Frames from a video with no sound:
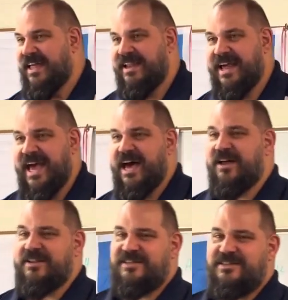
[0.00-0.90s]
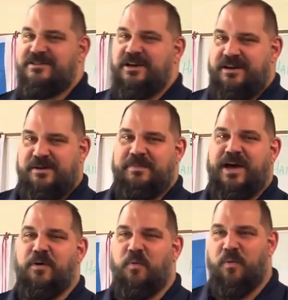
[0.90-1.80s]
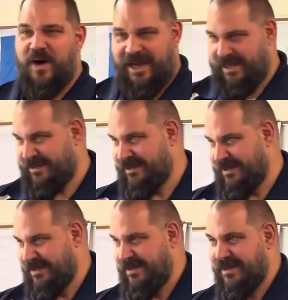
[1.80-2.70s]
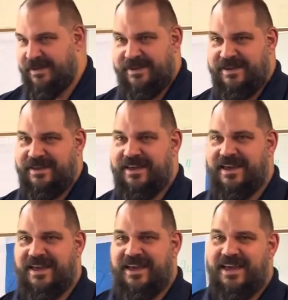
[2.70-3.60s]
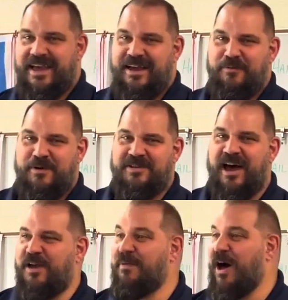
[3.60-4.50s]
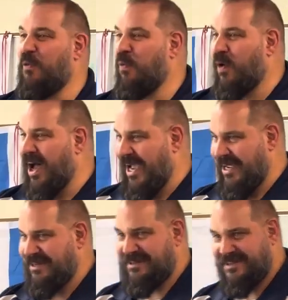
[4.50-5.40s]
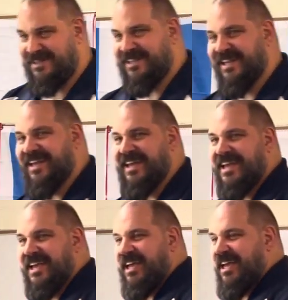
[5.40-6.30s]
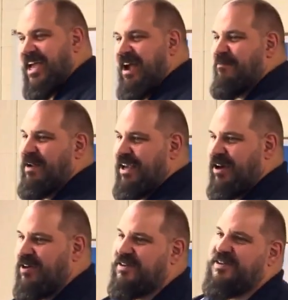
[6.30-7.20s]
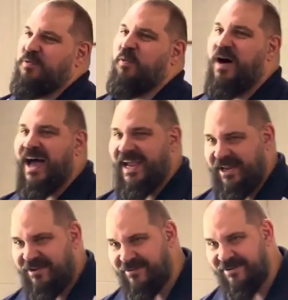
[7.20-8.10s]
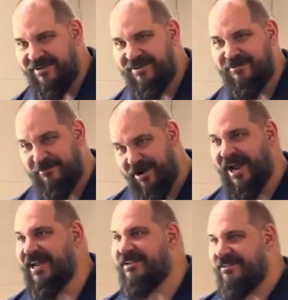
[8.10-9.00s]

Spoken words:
Now, let's talk about whites. When we talk about white, everybody goes, it's white, right?